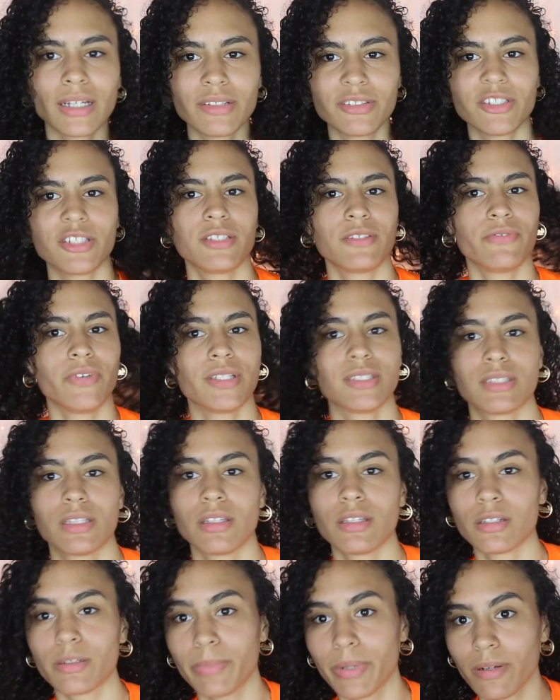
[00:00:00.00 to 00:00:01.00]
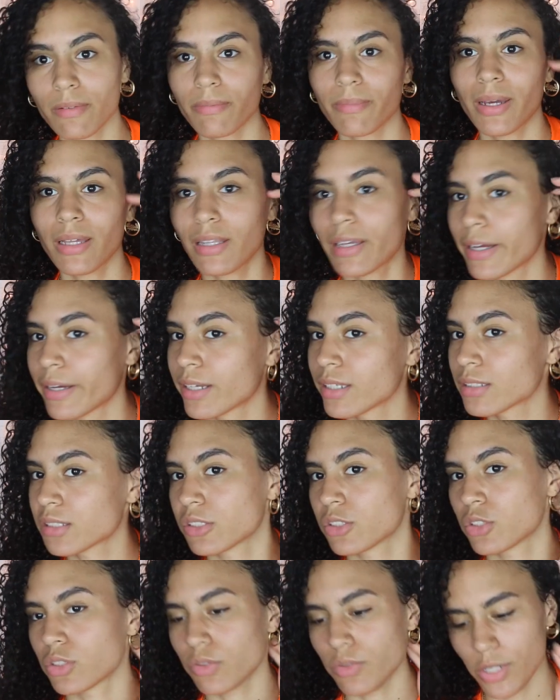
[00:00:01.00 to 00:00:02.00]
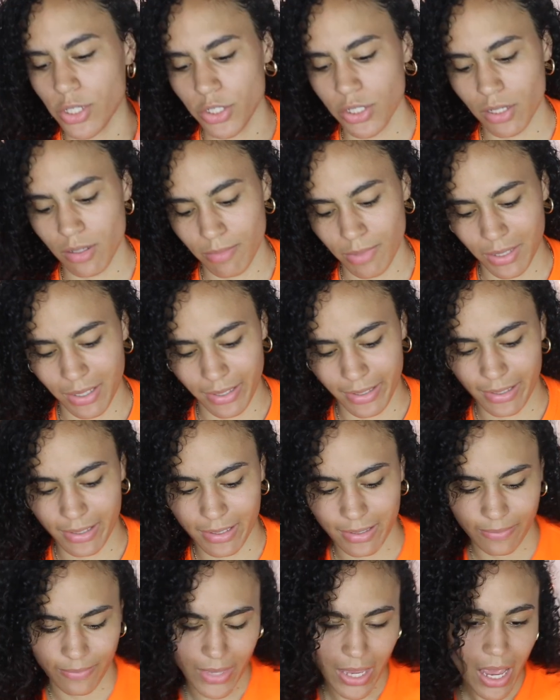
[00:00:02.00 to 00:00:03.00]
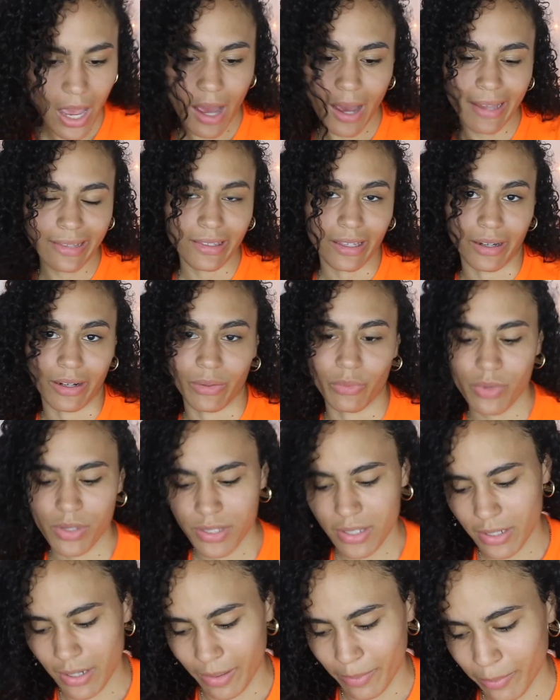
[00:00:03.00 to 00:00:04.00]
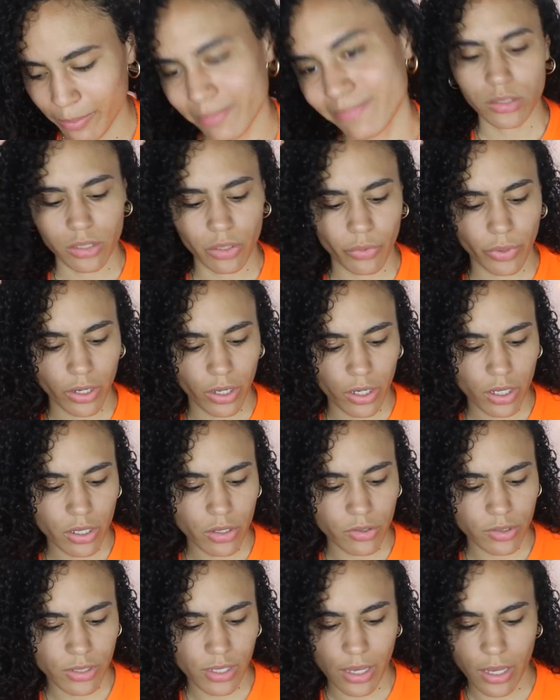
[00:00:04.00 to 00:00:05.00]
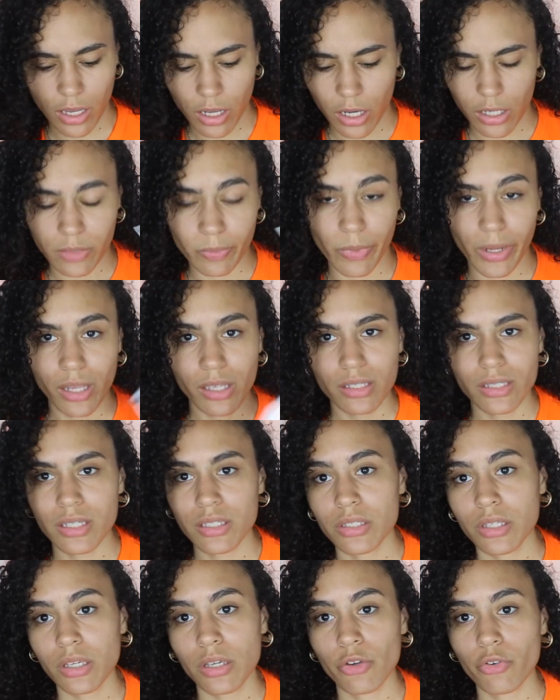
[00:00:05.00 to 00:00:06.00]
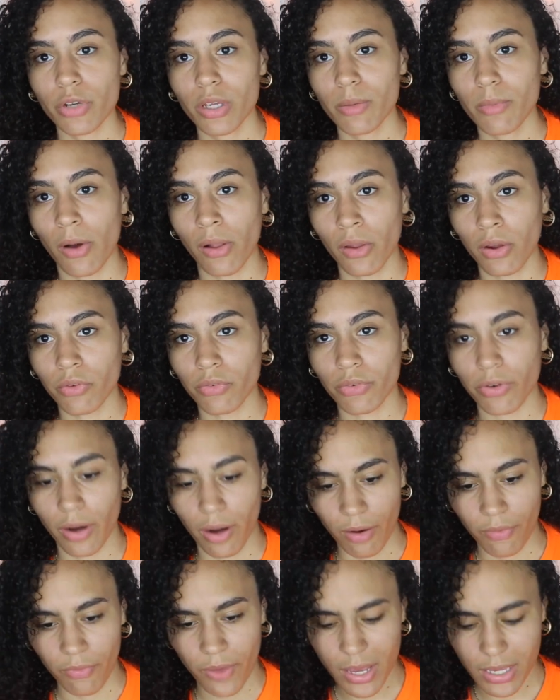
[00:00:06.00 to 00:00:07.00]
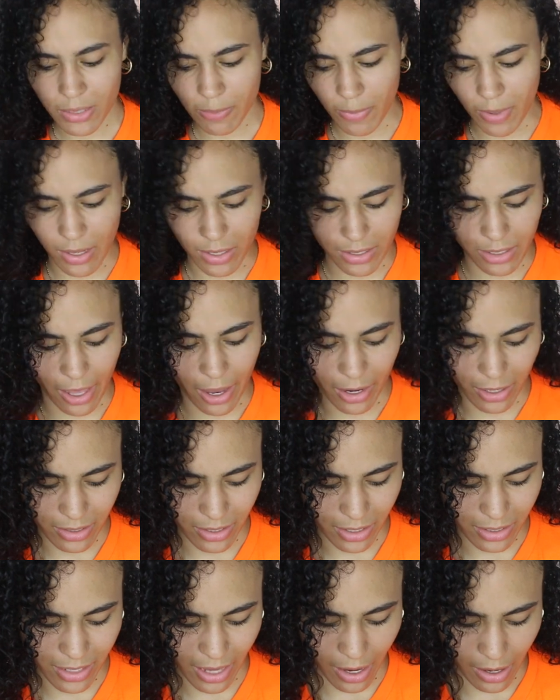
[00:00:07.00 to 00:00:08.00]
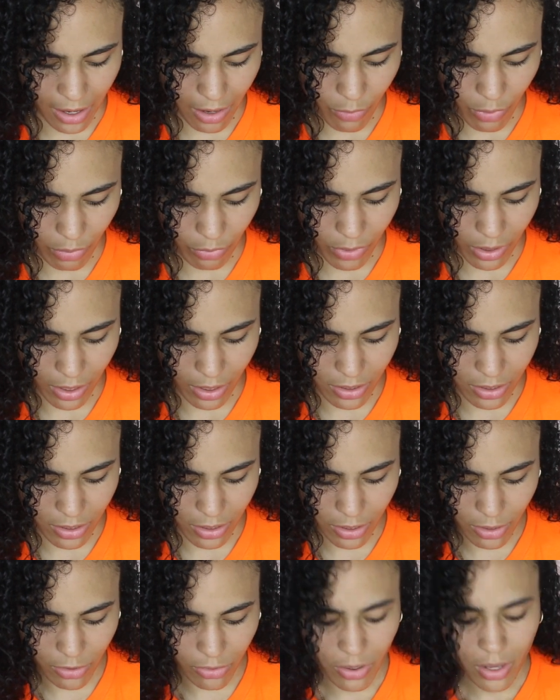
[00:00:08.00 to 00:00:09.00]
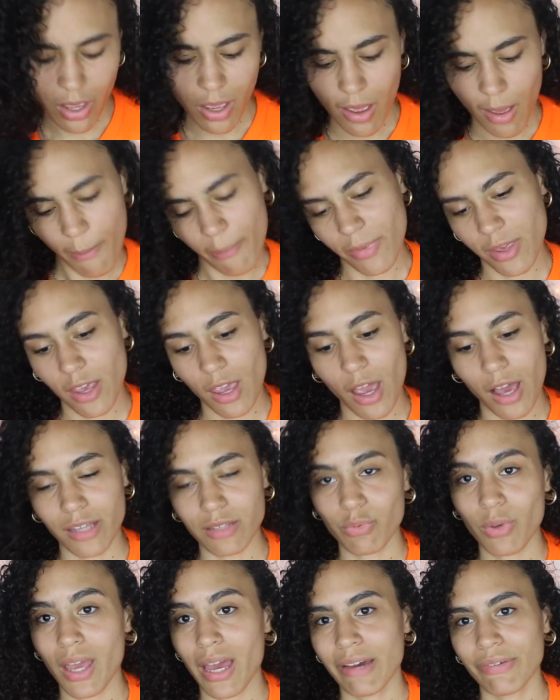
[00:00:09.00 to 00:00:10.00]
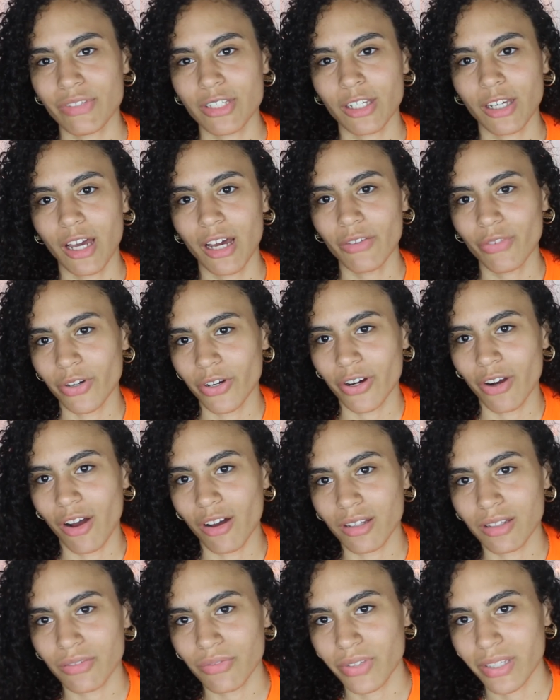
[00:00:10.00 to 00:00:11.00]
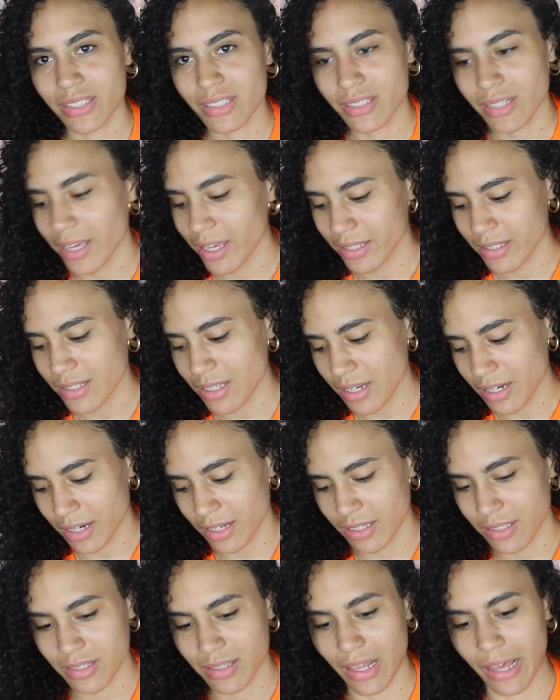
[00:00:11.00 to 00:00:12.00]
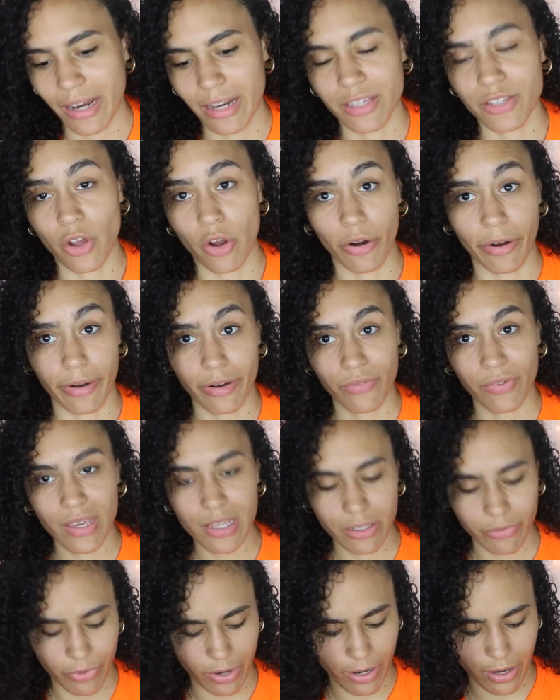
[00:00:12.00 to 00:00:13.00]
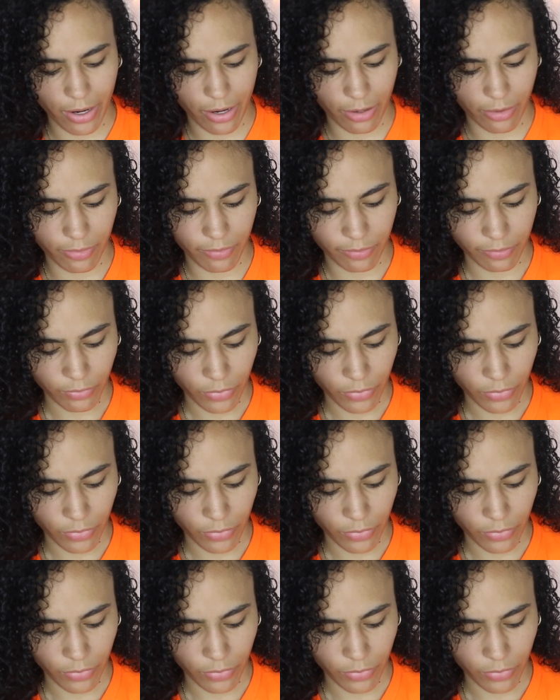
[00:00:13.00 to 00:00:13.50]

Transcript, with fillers: I just fixed a little bit of my lighting situation because I thought it was done. So we're going to use the It Cosmetics CC Cream all over our face because that is exactly what we need to do because we have to cover all of this nastiness that is on our face right now.